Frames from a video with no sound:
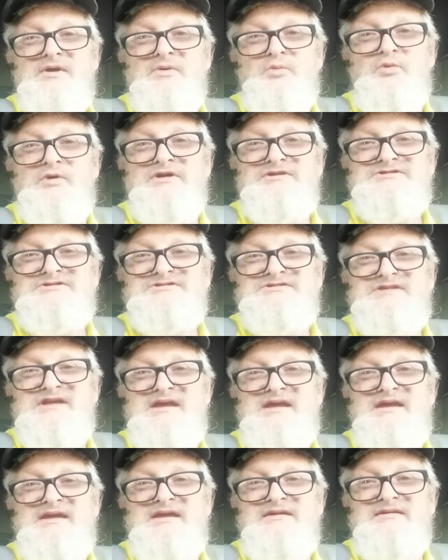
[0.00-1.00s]
Which
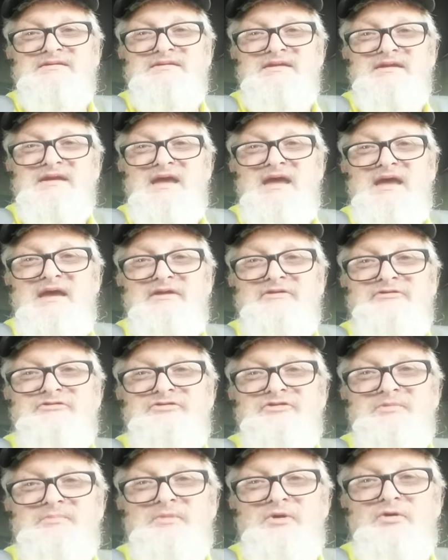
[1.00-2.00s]
state has
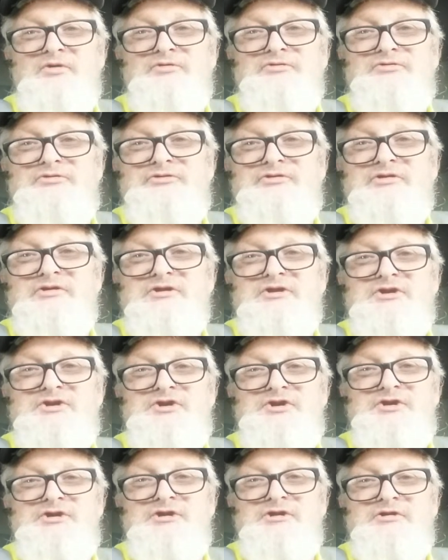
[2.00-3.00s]
the most
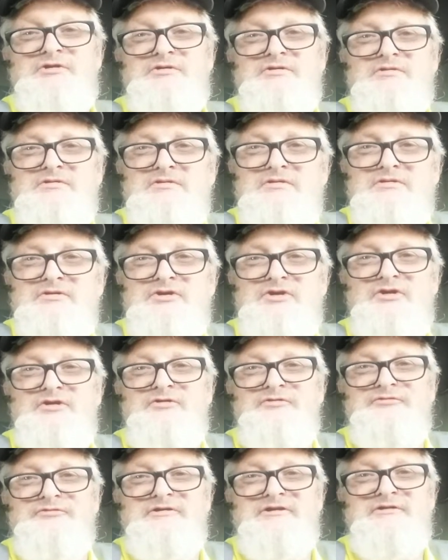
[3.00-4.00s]

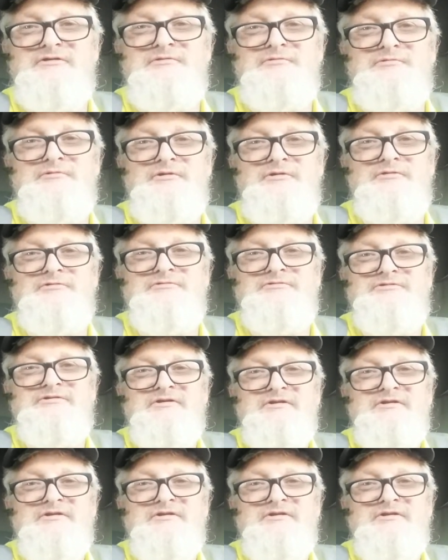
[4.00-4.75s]
curvier roads?